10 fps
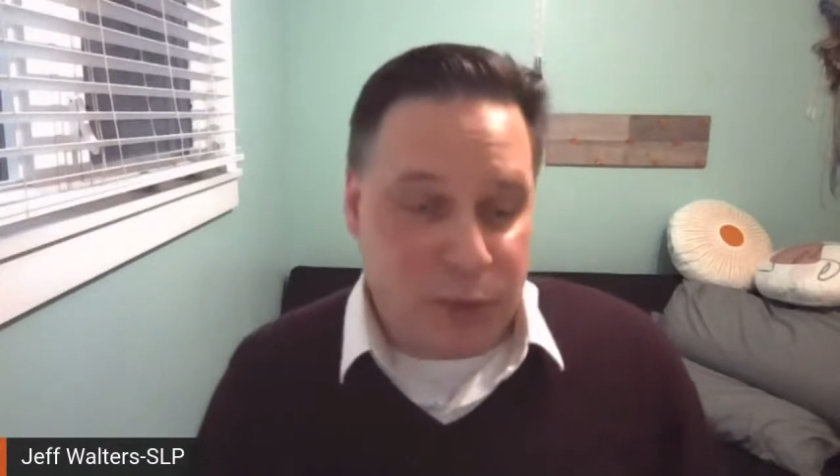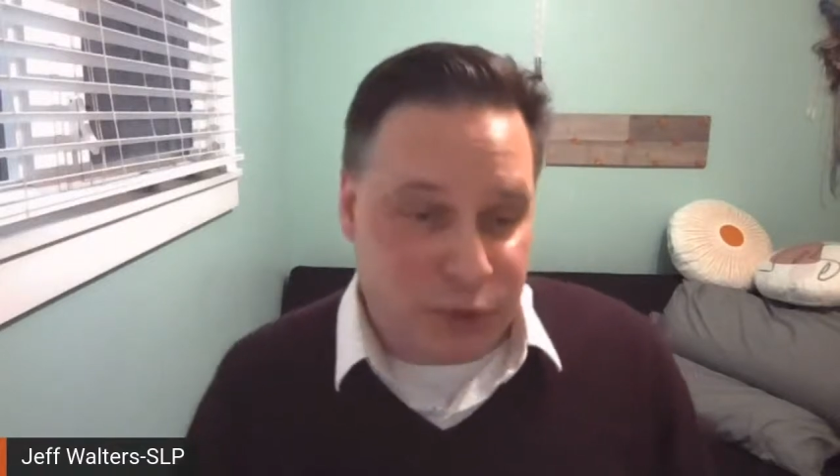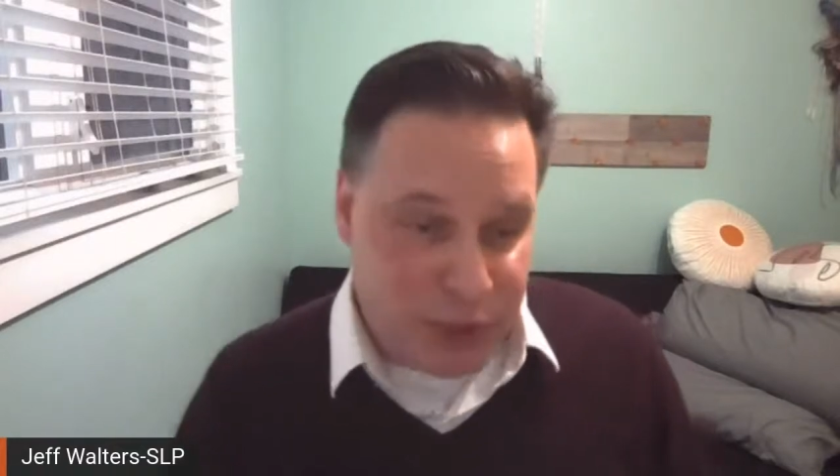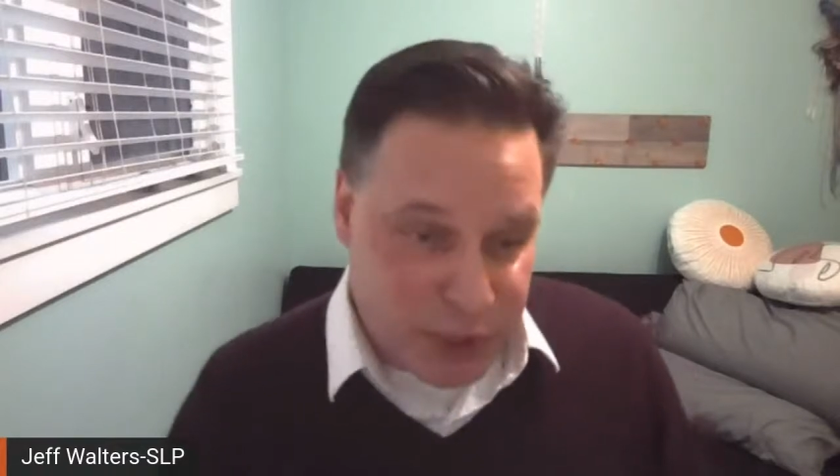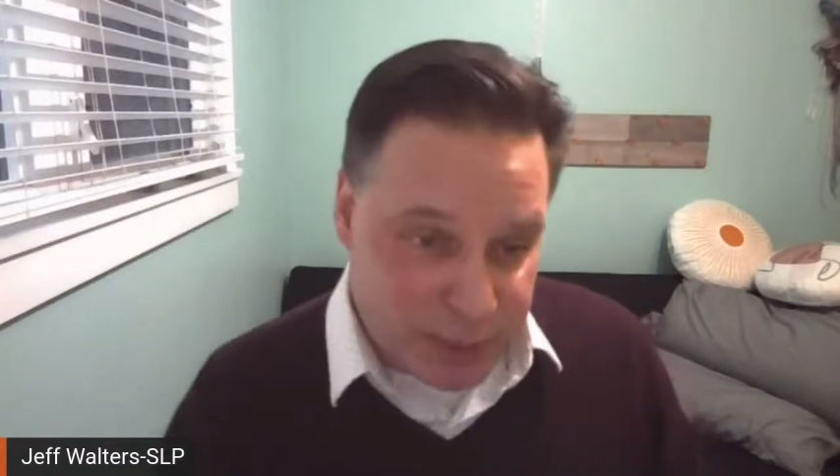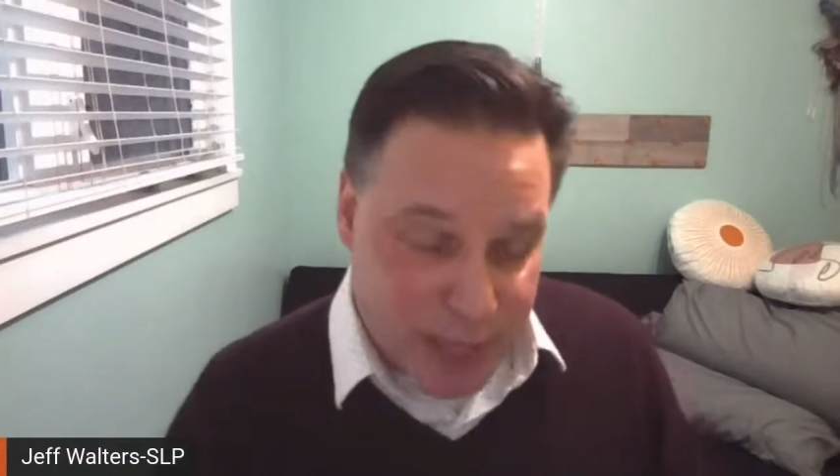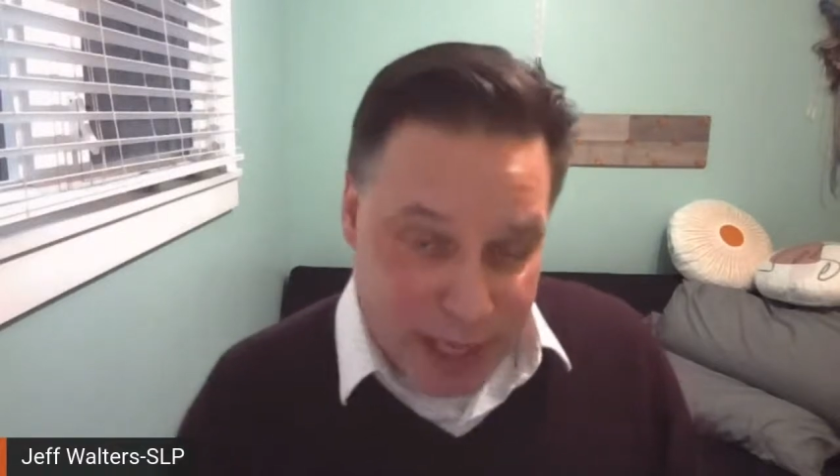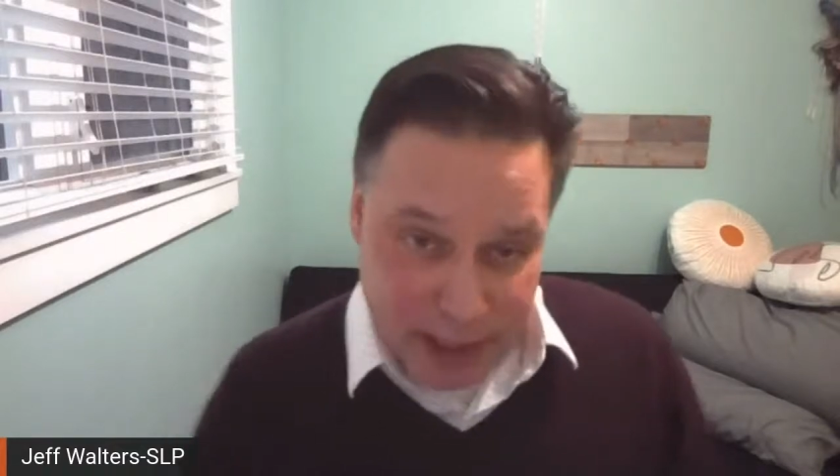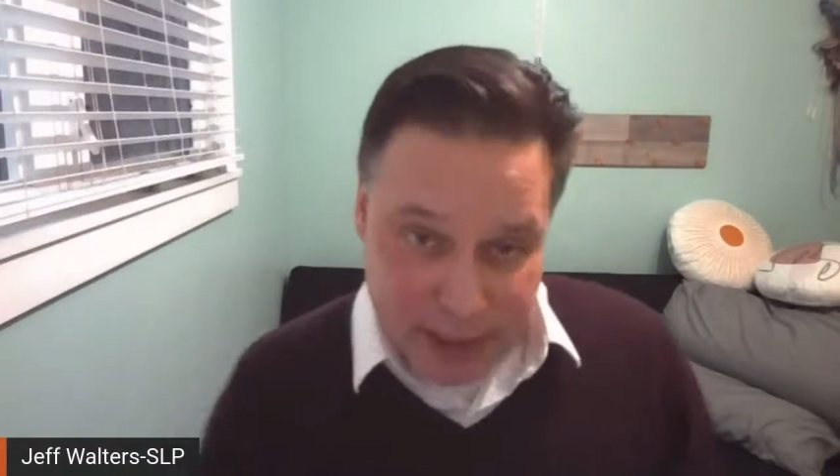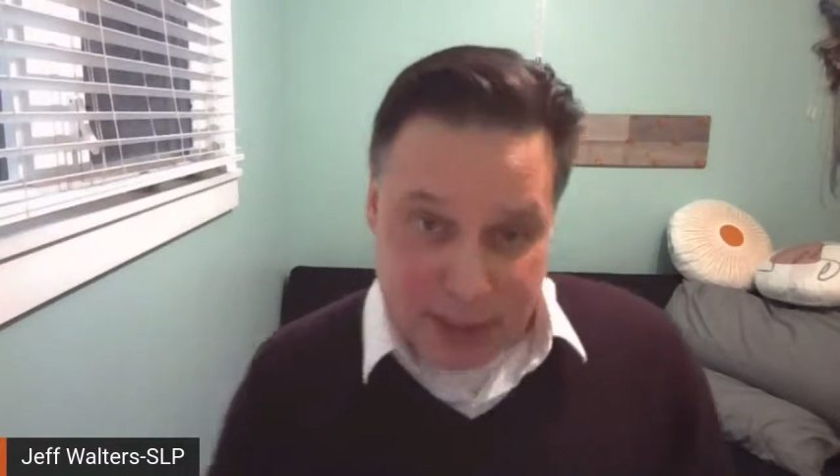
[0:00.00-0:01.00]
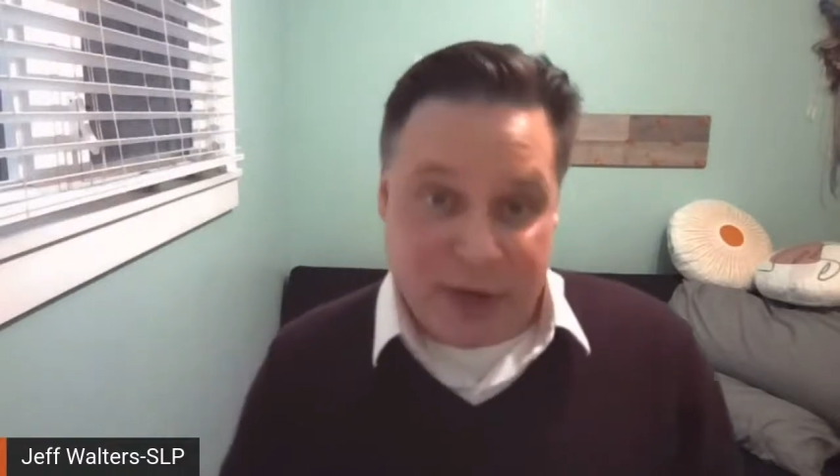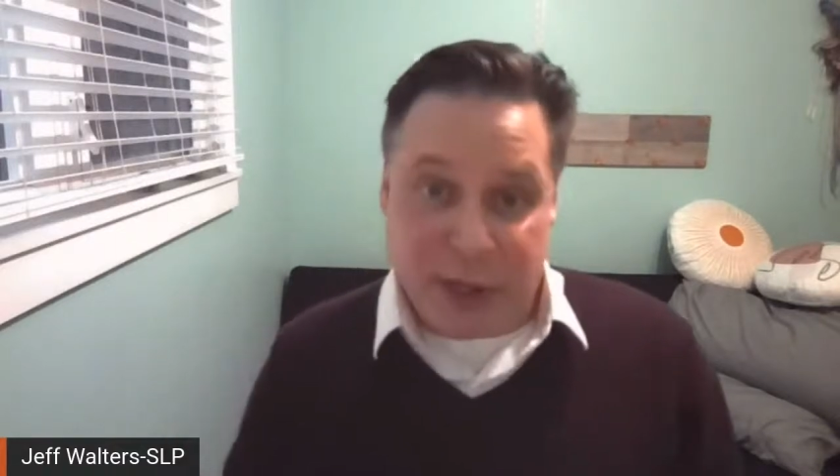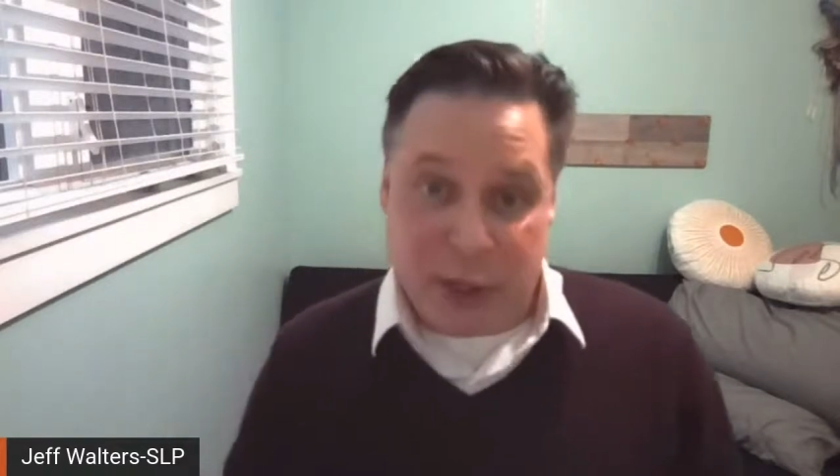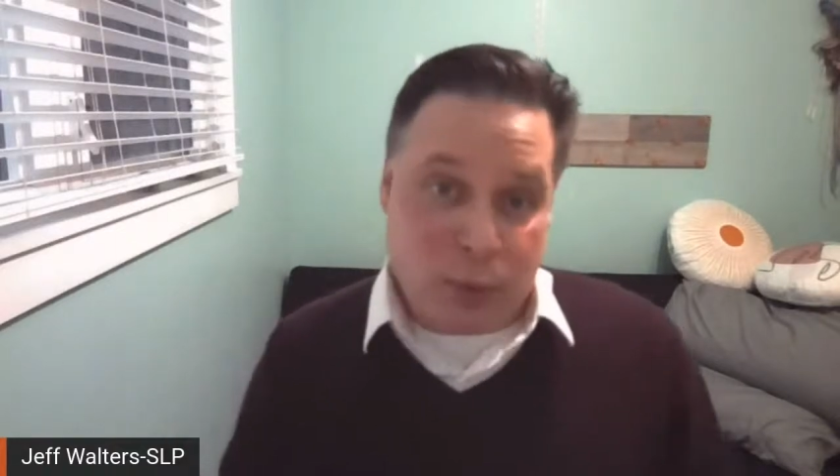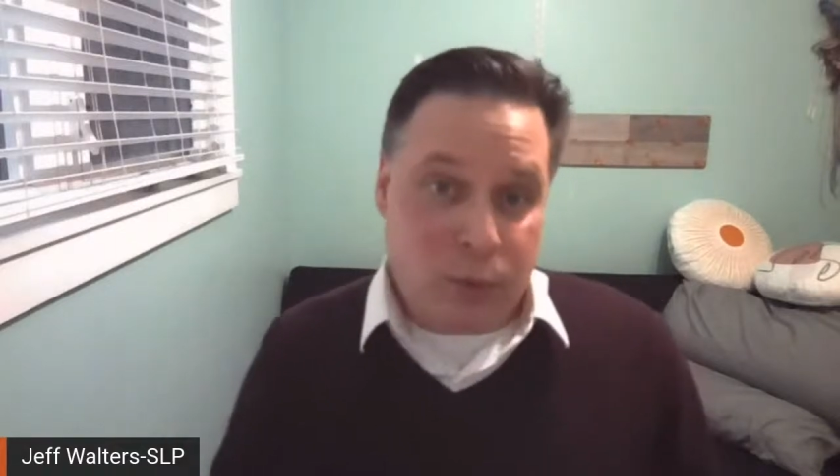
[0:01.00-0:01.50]
strategic planning and stuff,
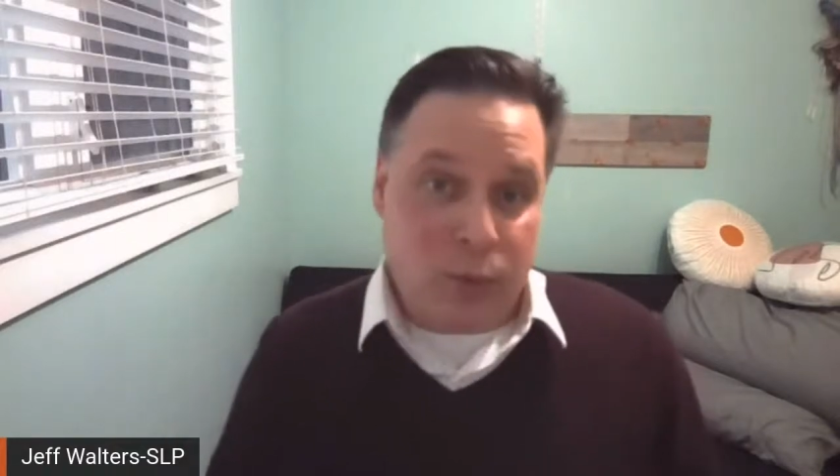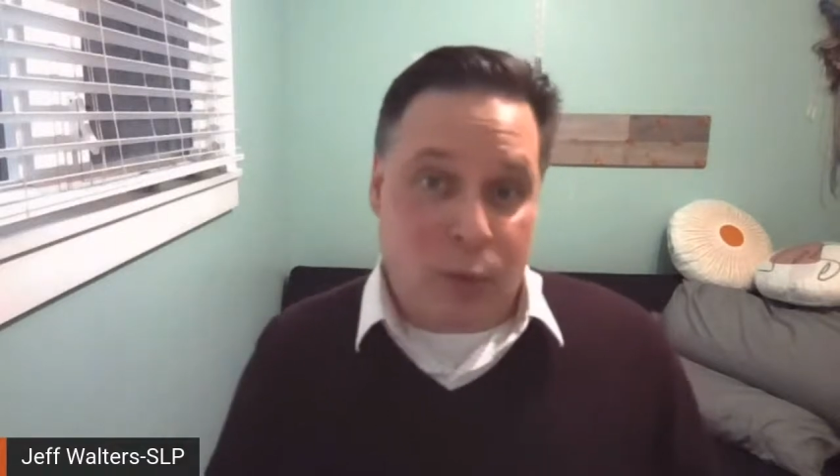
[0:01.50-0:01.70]
I knew